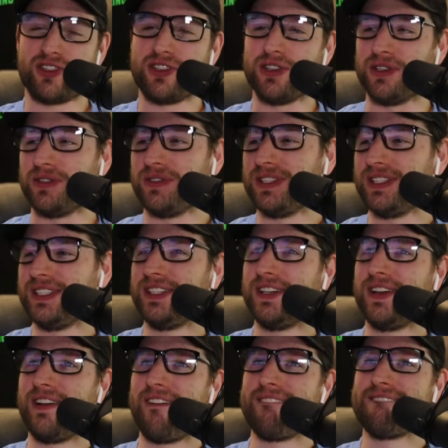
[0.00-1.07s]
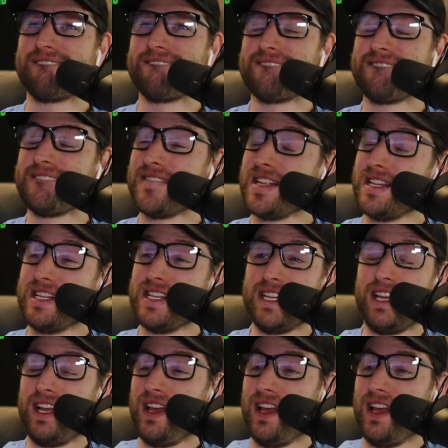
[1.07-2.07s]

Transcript: lot of crap to deal with in your day job.